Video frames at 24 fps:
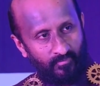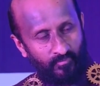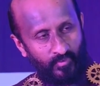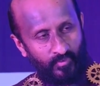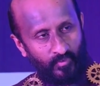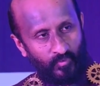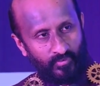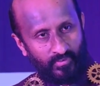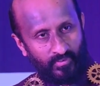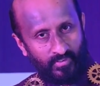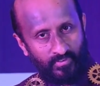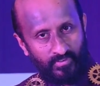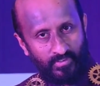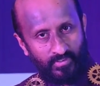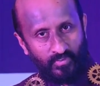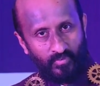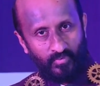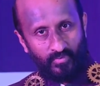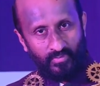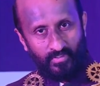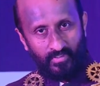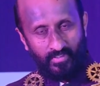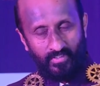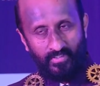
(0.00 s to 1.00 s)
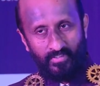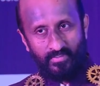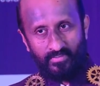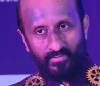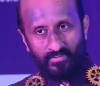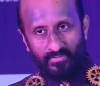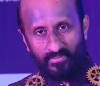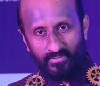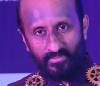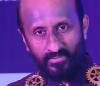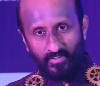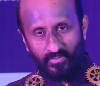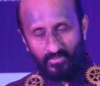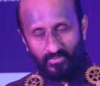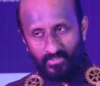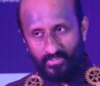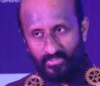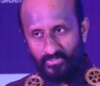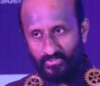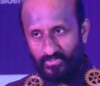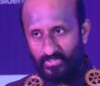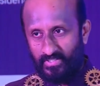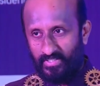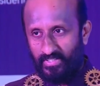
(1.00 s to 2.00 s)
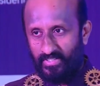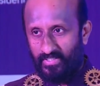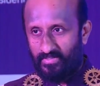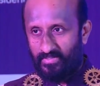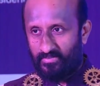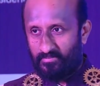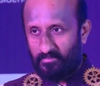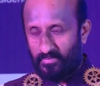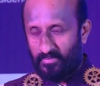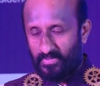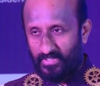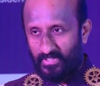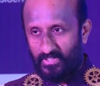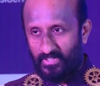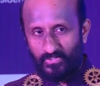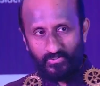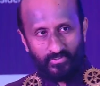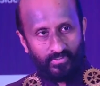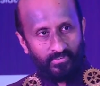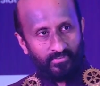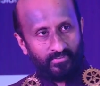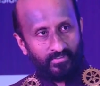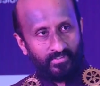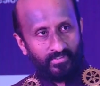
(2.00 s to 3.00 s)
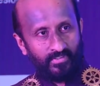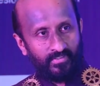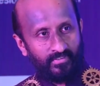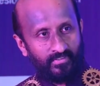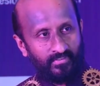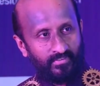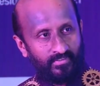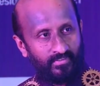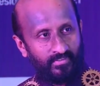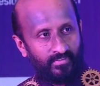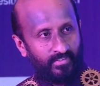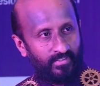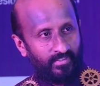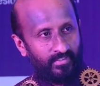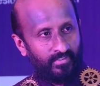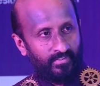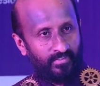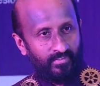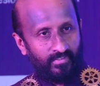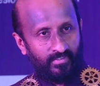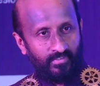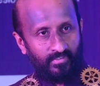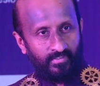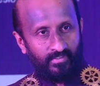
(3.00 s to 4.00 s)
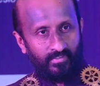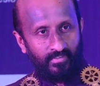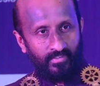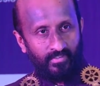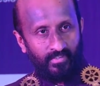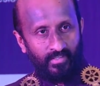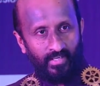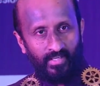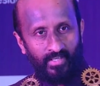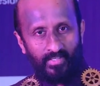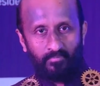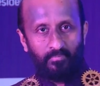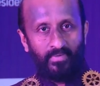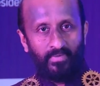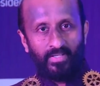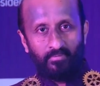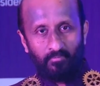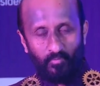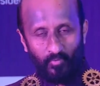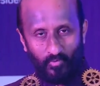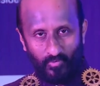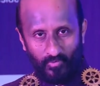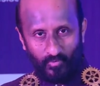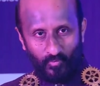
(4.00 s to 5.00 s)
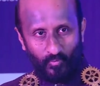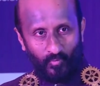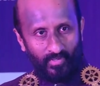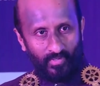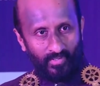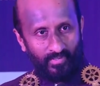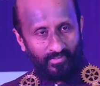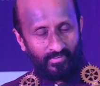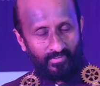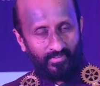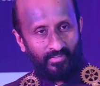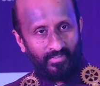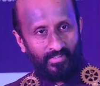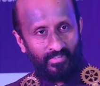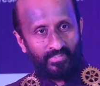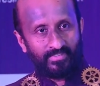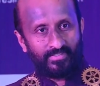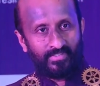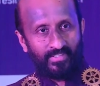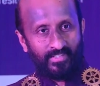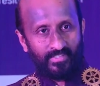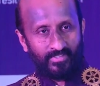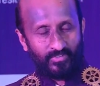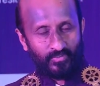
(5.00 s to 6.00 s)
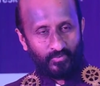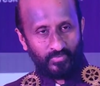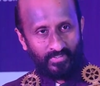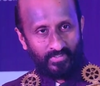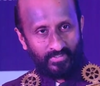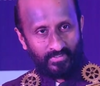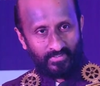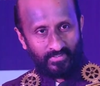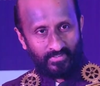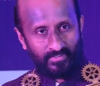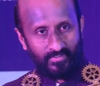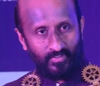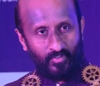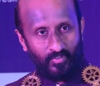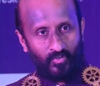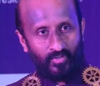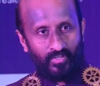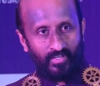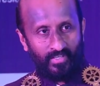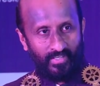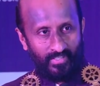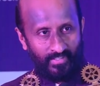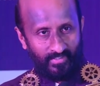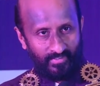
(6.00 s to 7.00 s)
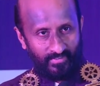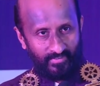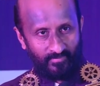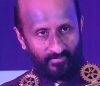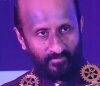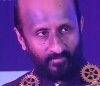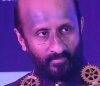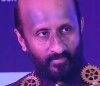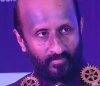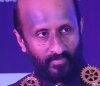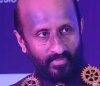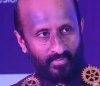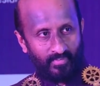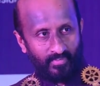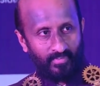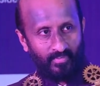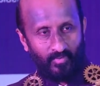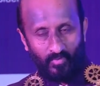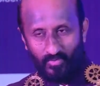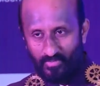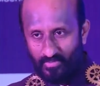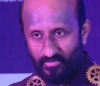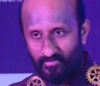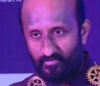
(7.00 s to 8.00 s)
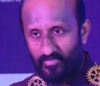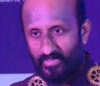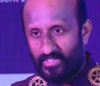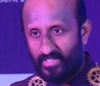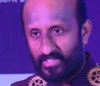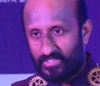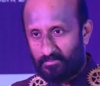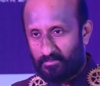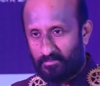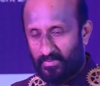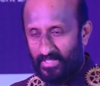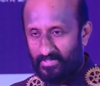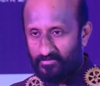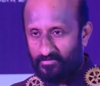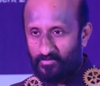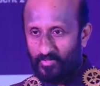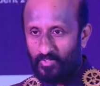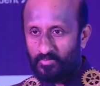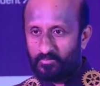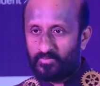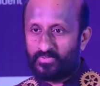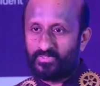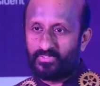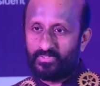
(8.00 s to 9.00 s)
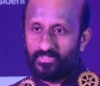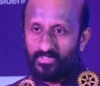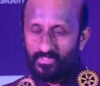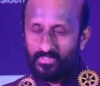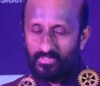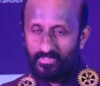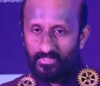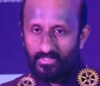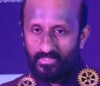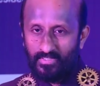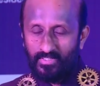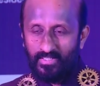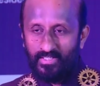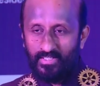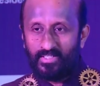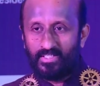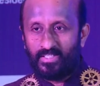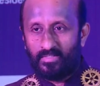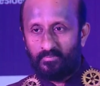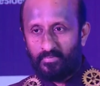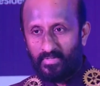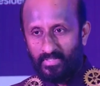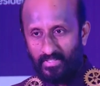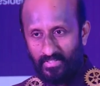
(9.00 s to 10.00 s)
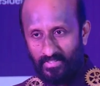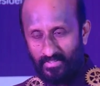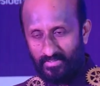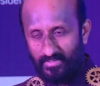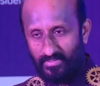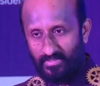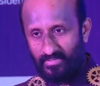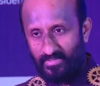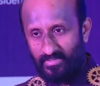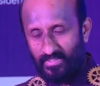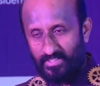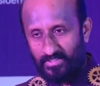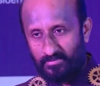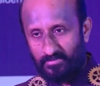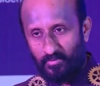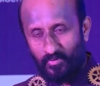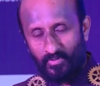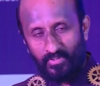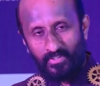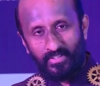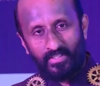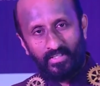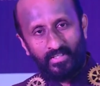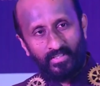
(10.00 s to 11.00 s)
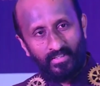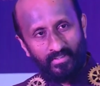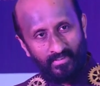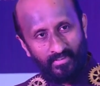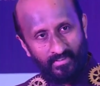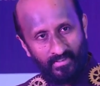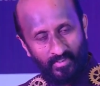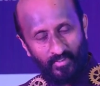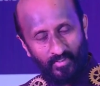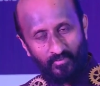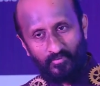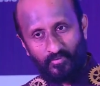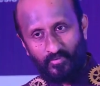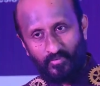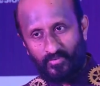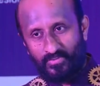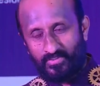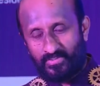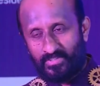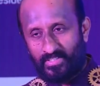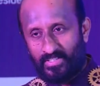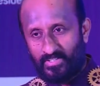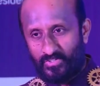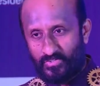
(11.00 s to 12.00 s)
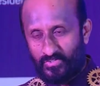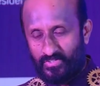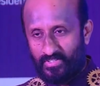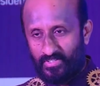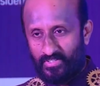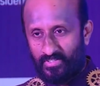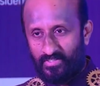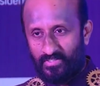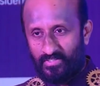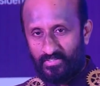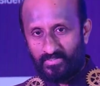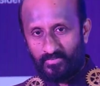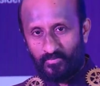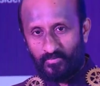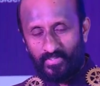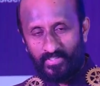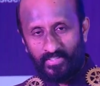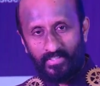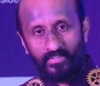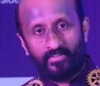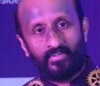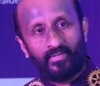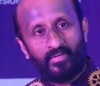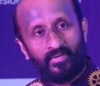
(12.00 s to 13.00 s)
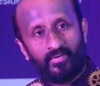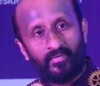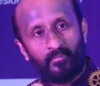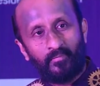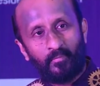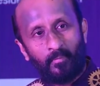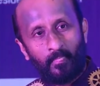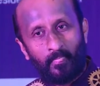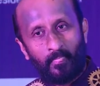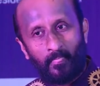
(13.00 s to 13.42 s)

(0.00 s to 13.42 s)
Vinod Krishnankutti, Dr. Ajay, Prakash Chandran, and many more who are listening to this online on various platforms. Incoming leader Raj Mohan Nair, and of course Raj Shekharan is waiting there.